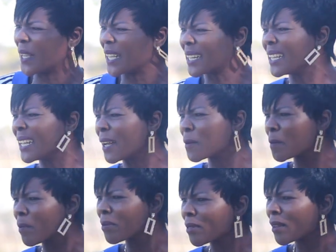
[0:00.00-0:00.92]
Berea,
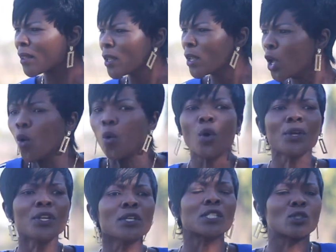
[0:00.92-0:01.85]

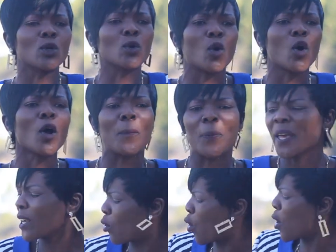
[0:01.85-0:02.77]
who used to go
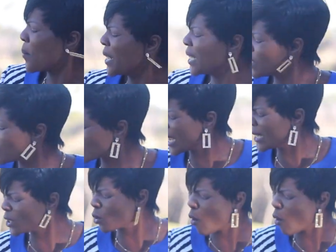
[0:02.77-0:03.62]
back home and try